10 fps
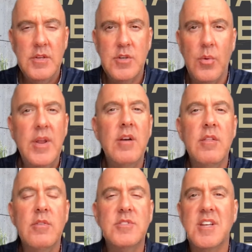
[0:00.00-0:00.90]
So here
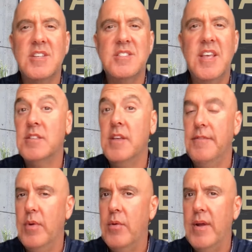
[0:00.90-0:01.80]
are those six things.
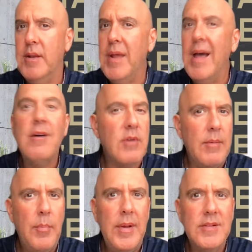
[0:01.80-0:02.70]
If you want to write them down,
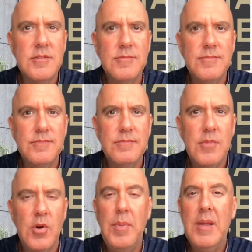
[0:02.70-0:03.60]
grab a pencil
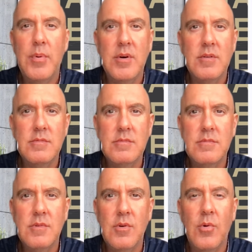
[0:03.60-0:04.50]
or paper
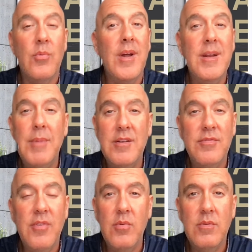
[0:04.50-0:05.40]
or write them on your
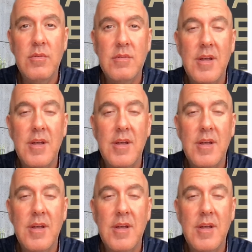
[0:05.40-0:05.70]
phone.